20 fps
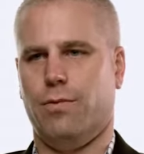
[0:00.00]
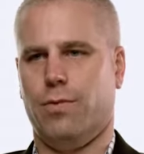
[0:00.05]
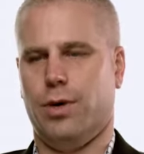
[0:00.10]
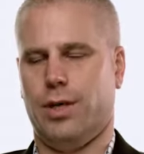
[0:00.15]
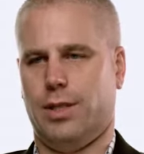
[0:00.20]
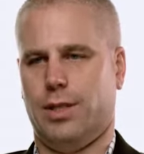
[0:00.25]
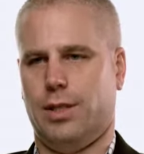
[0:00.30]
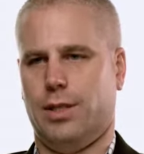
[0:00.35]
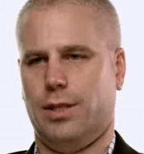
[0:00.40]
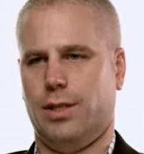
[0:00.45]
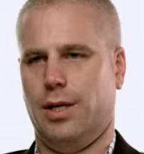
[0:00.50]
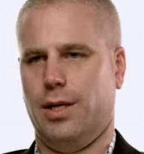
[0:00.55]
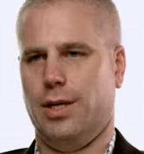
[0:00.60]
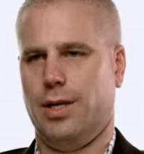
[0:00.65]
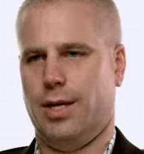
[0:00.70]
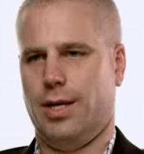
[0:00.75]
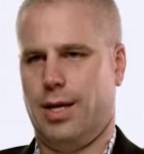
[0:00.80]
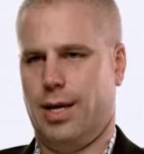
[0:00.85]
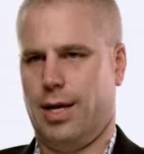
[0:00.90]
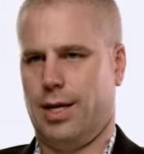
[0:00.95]
once
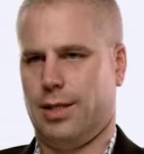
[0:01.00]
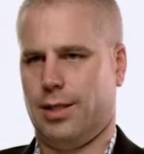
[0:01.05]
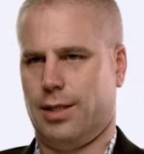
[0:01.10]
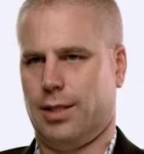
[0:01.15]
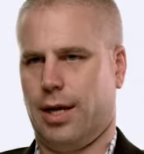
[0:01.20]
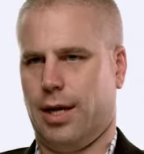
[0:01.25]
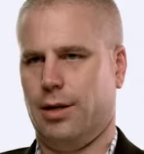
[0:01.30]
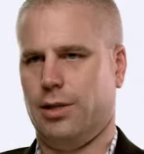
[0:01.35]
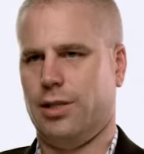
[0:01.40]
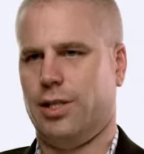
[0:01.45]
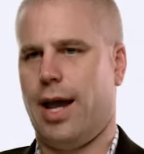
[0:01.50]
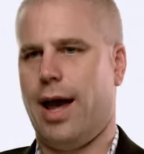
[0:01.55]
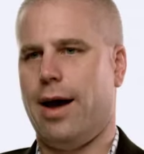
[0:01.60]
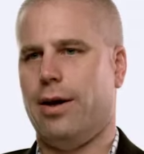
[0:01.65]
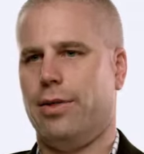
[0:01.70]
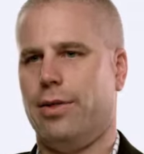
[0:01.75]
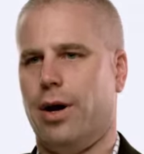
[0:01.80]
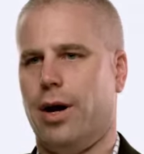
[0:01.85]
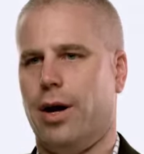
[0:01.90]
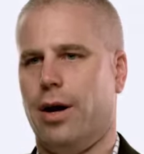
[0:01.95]
it settles
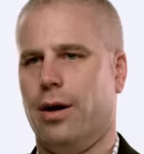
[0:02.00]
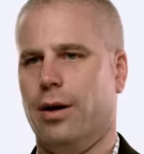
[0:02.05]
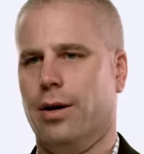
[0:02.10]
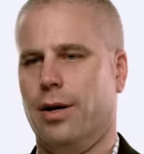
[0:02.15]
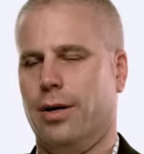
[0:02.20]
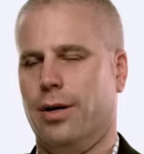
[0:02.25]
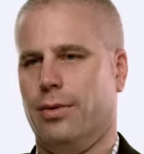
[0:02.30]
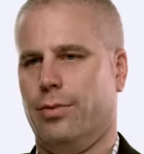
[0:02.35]
down there,